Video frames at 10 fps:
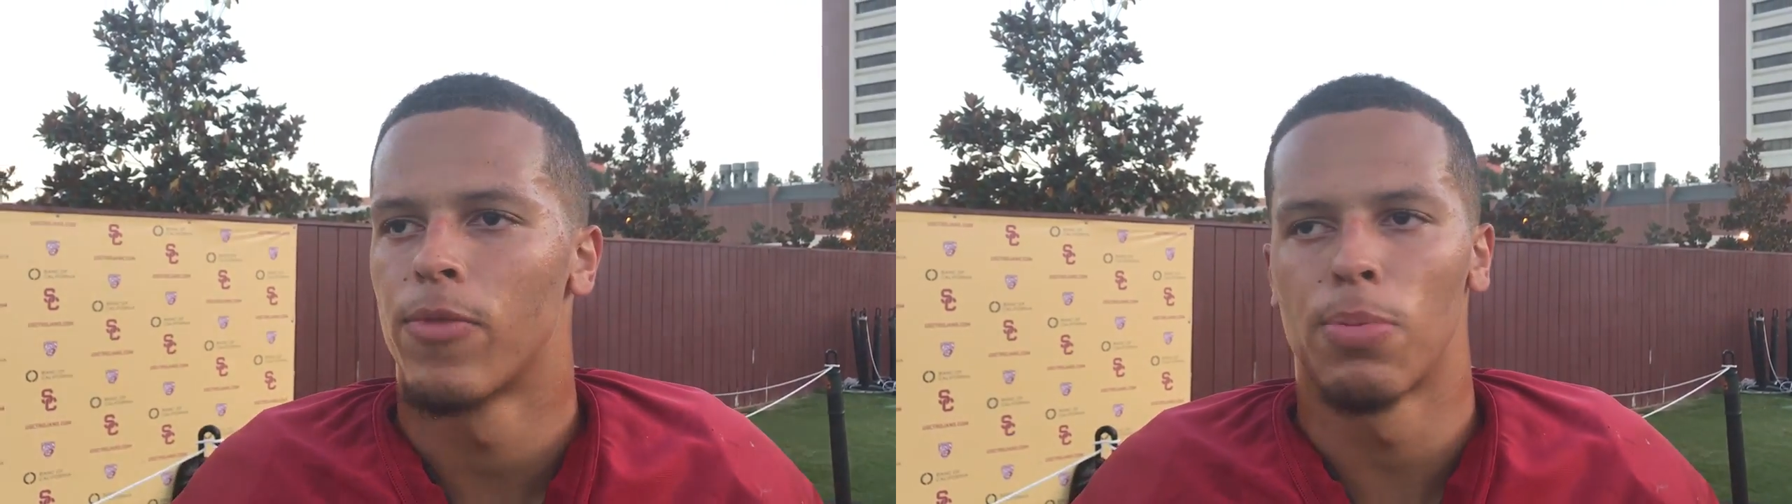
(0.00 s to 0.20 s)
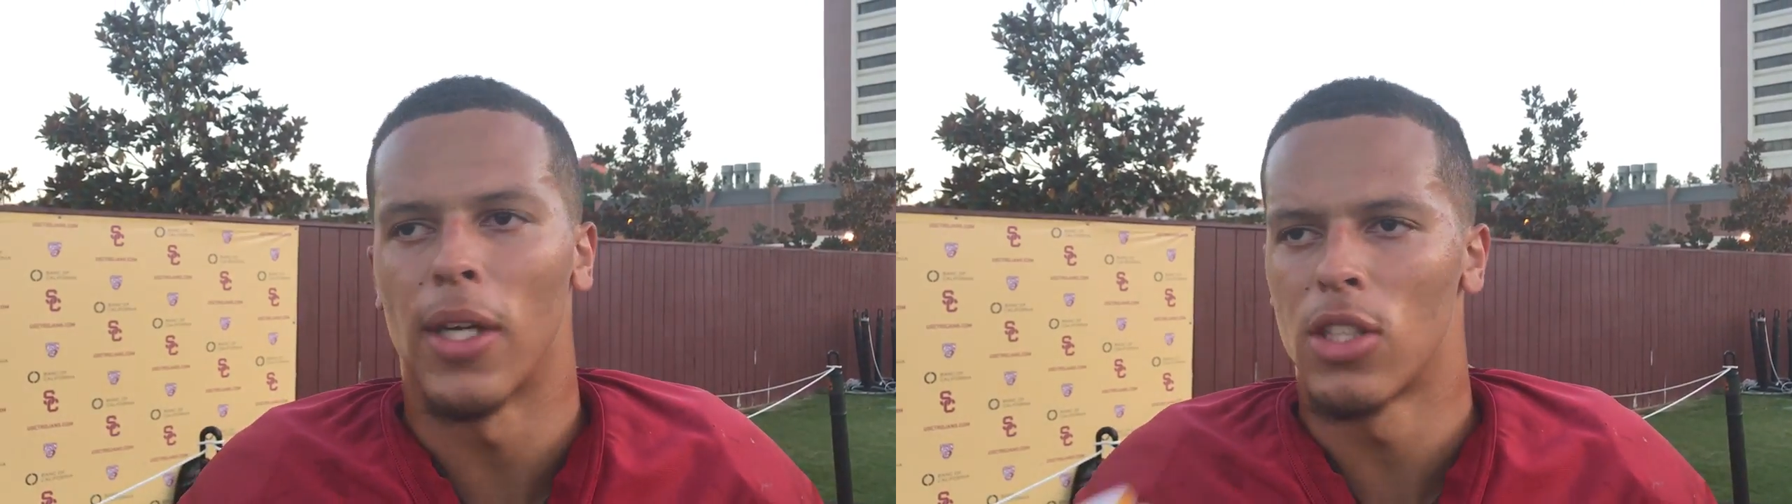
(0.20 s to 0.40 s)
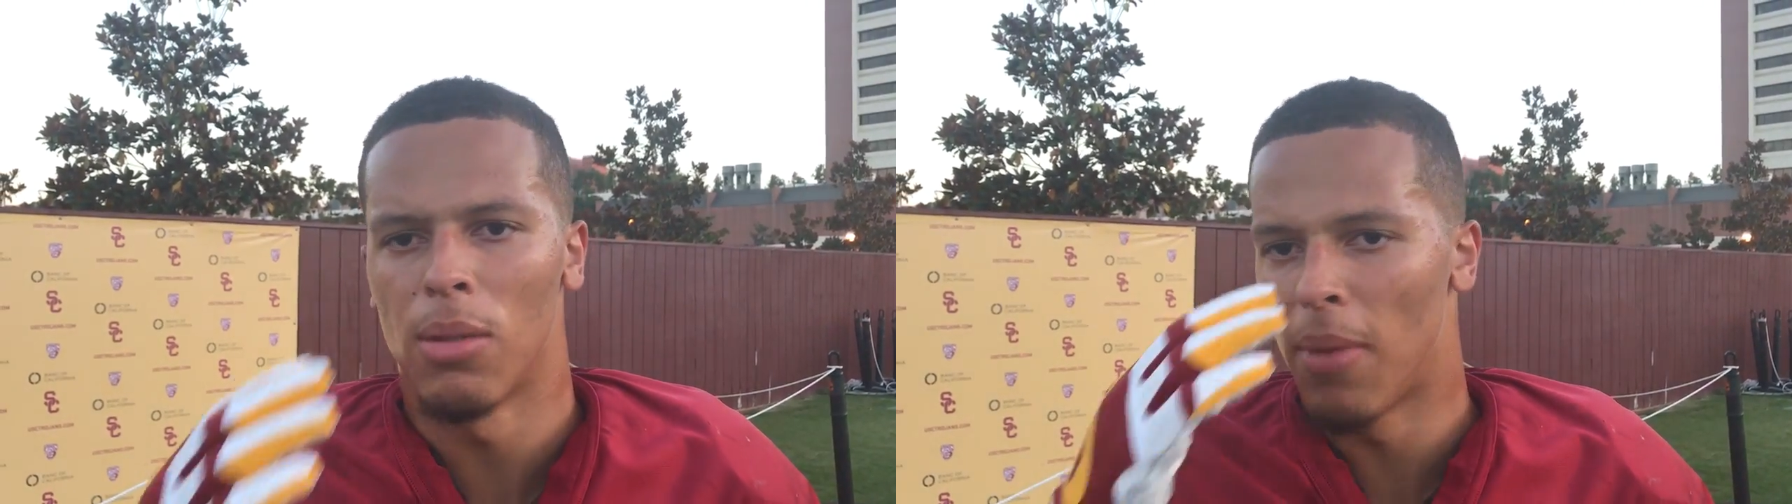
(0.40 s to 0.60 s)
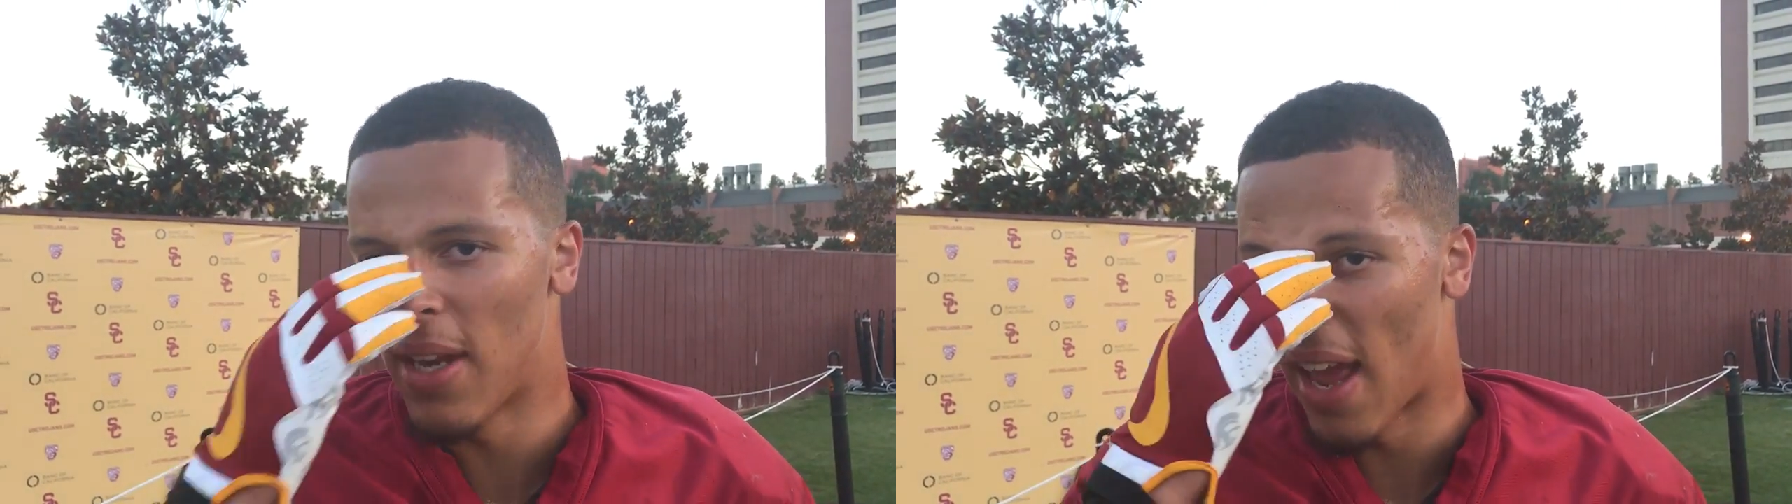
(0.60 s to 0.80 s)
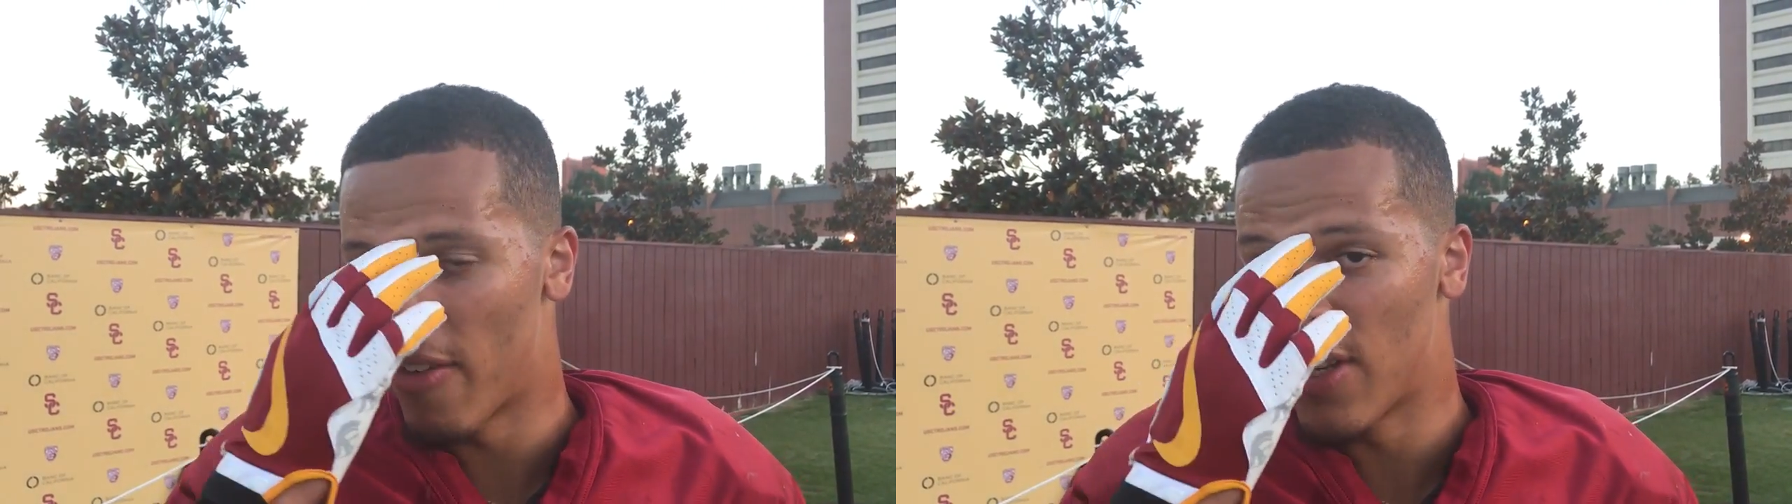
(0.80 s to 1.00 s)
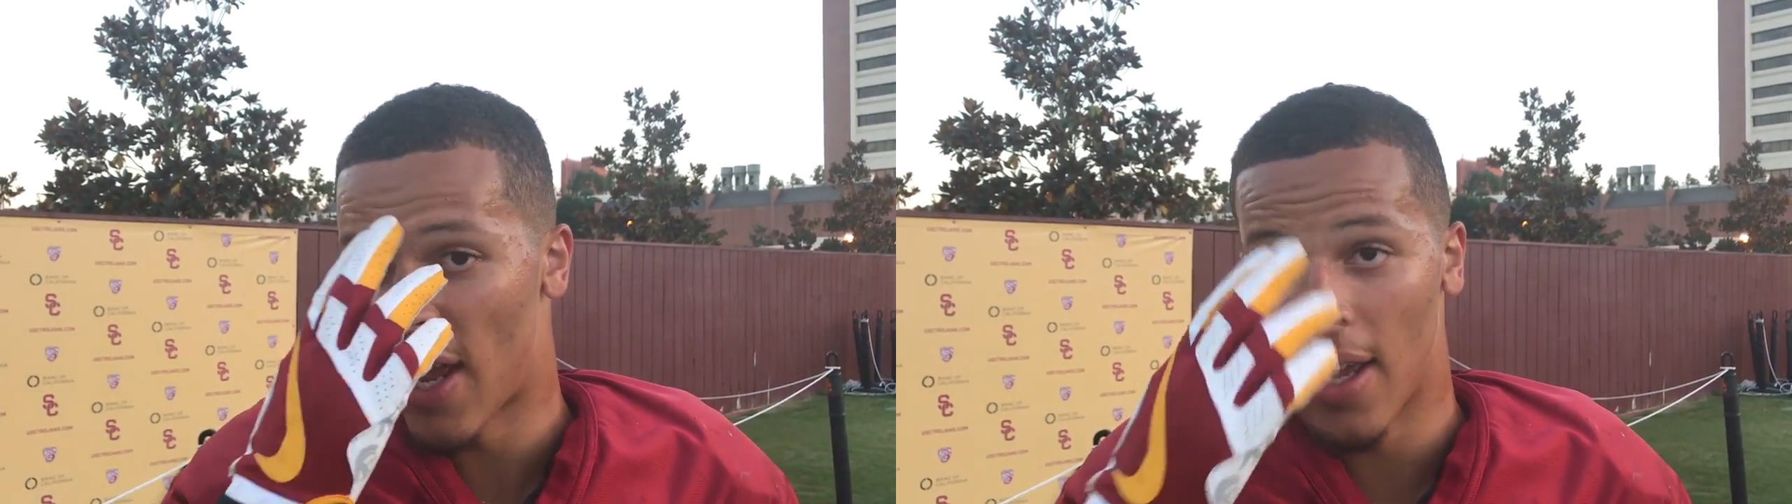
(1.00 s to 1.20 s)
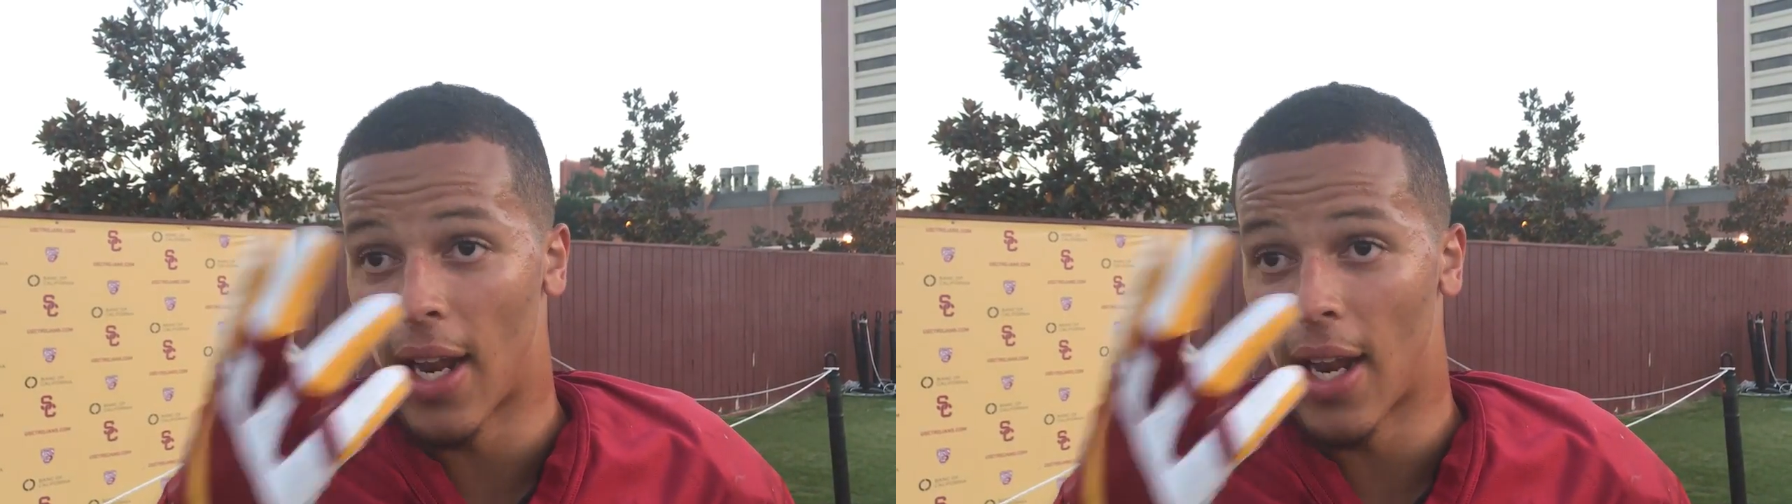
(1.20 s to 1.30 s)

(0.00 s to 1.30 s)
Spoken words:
special team meeting every day,